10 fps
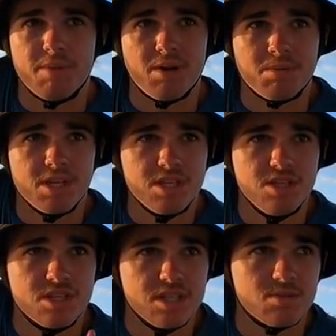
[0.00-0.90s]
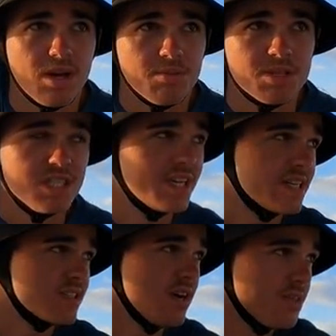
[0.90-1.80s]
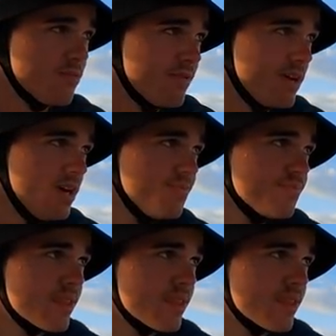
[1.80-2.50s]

but I'm gonna use this one, which is outside the river,